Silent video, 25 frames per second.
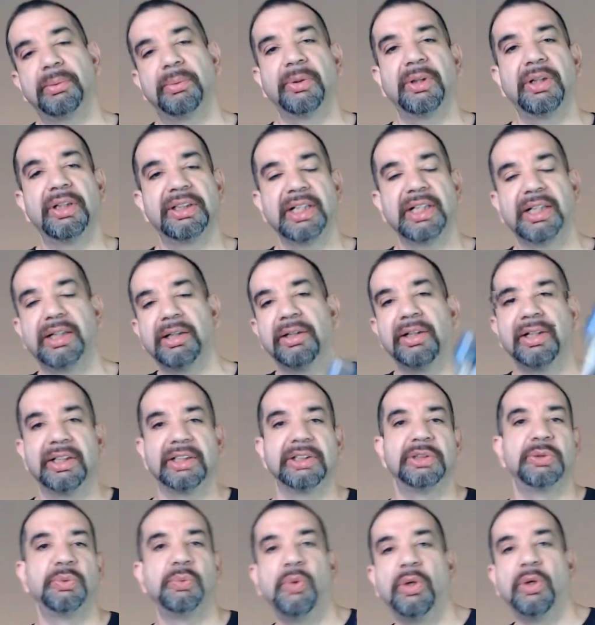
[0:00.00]
We're going to take a look at
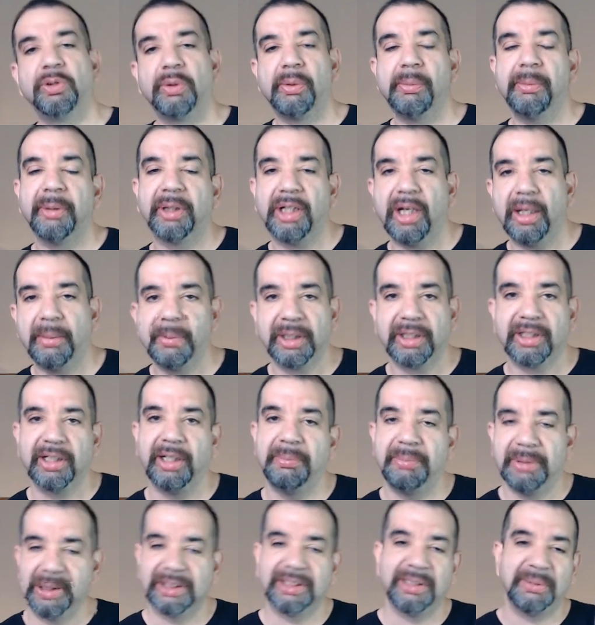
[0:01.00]
this Wonder Woman comic that I
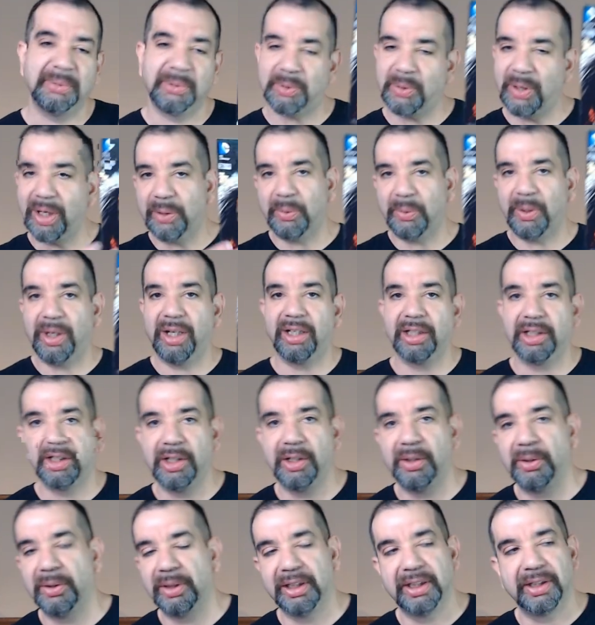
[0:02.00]
picked up quite a while
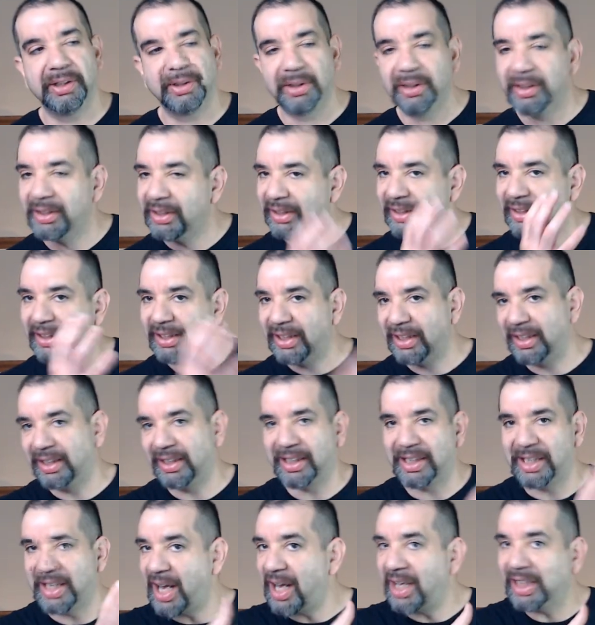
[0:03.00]
ago in either uh,
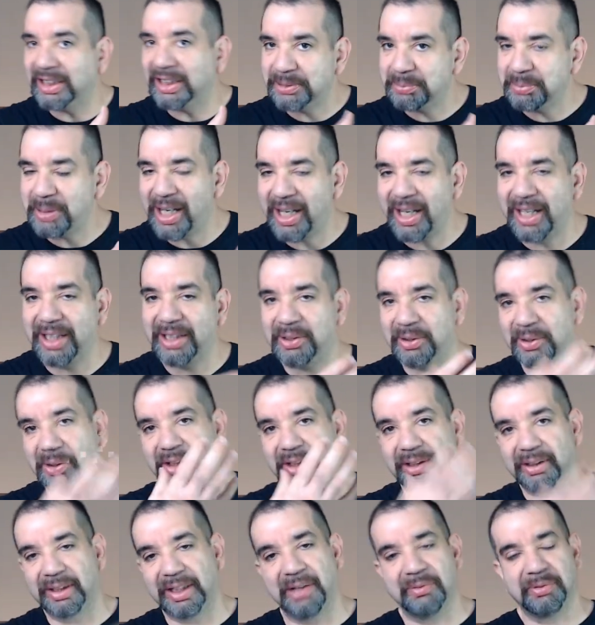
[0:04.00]
like an Ollie's pack or
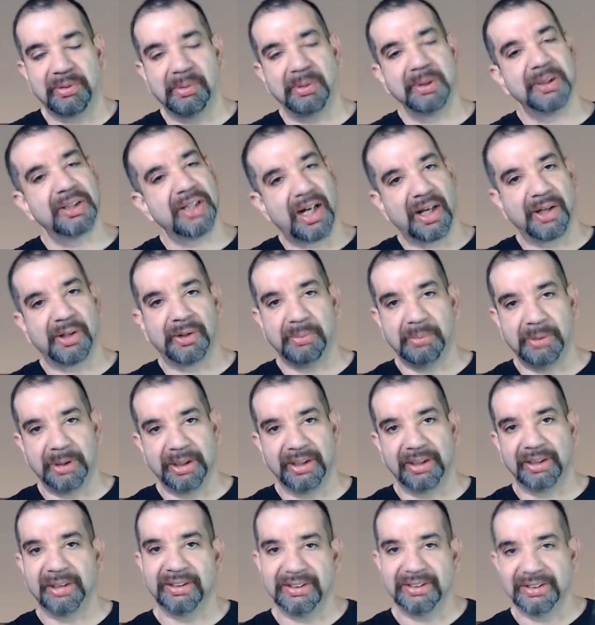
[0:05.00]
it came from a dollar
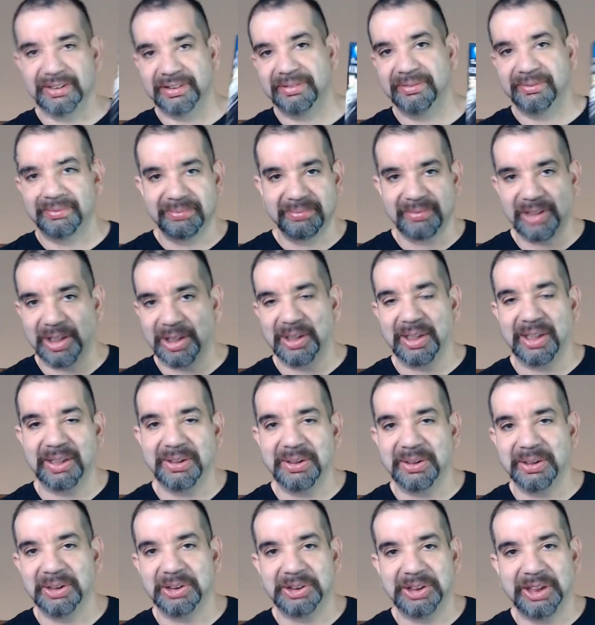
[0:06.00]
bin because I
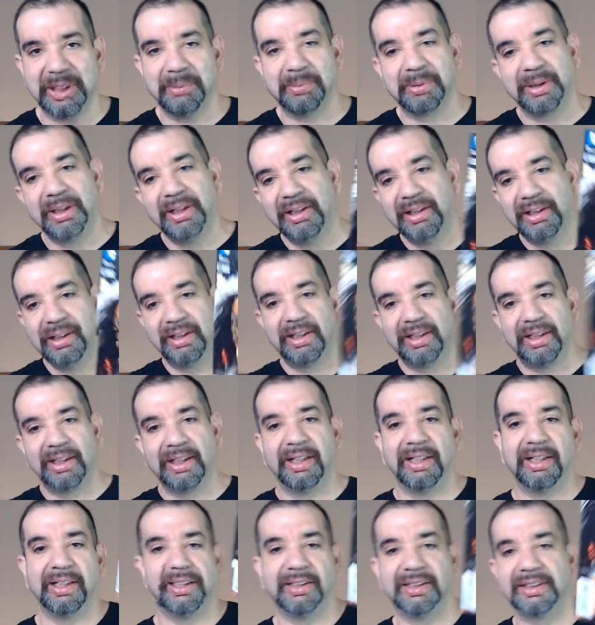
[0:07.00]
collected them cheap.
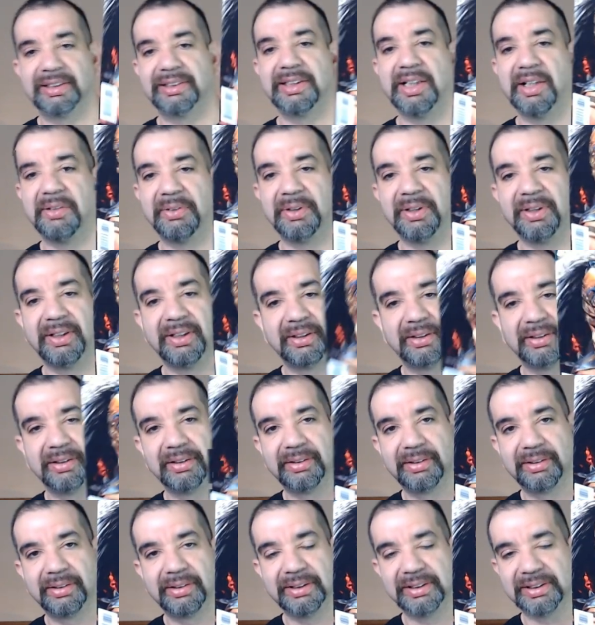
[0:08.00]
And this cover
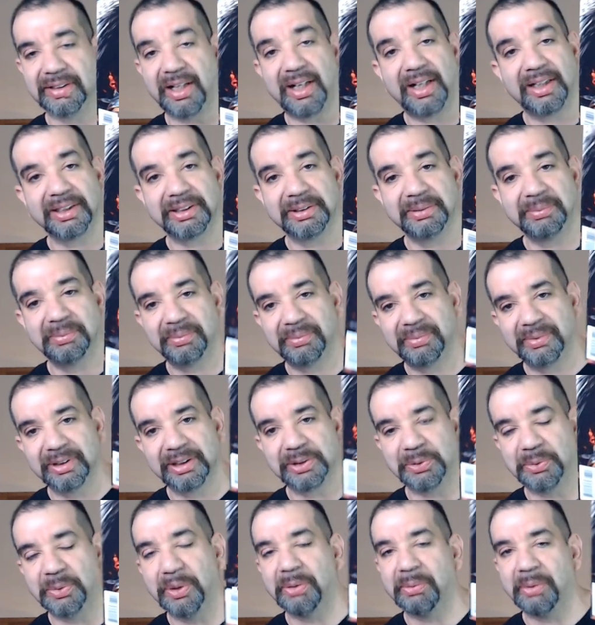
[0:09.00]
is awesome. This is
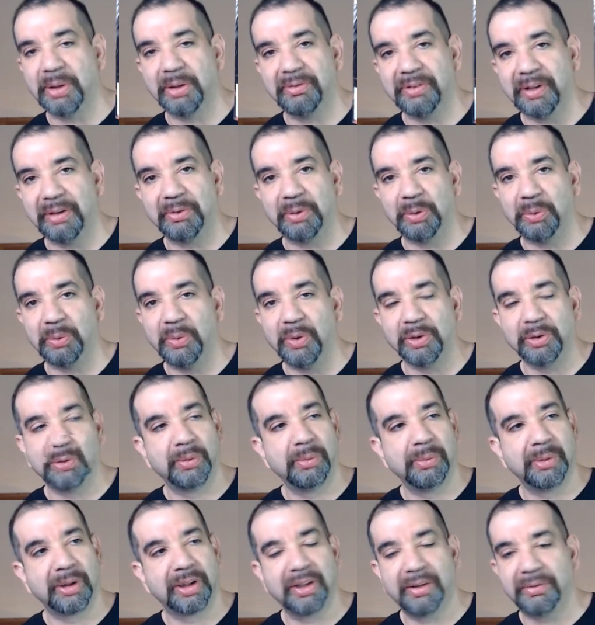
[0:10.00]
one of my favorite Wonder
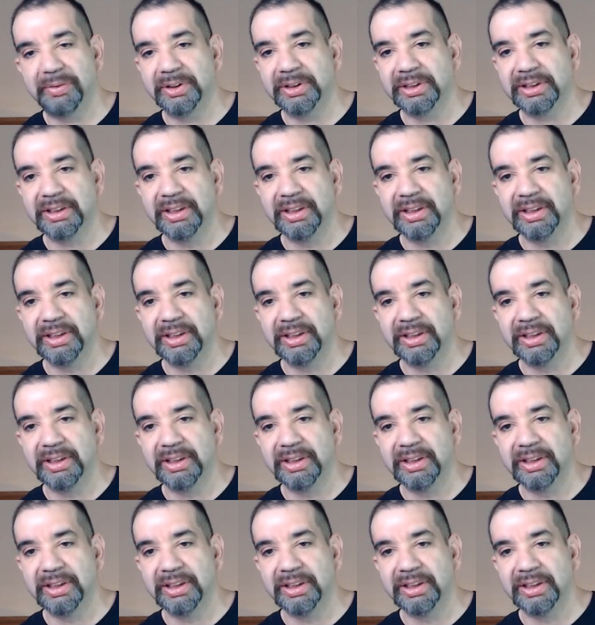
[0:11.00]
Woman covers.